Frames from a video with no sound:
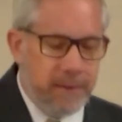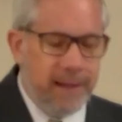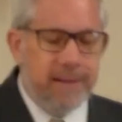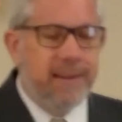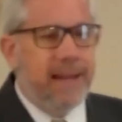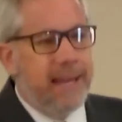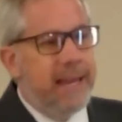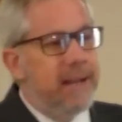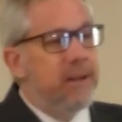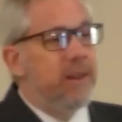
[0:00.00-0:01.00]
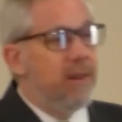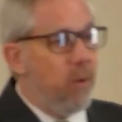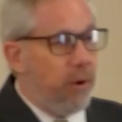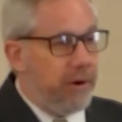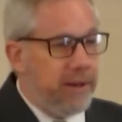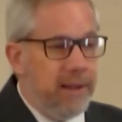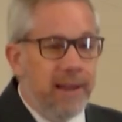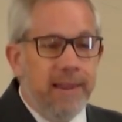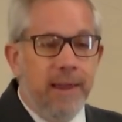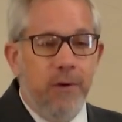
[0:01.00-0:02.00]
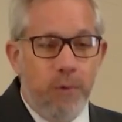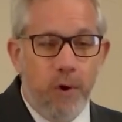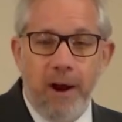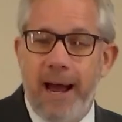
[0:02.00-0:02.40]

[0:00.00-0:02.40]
It's dedicated to the Lord, therefore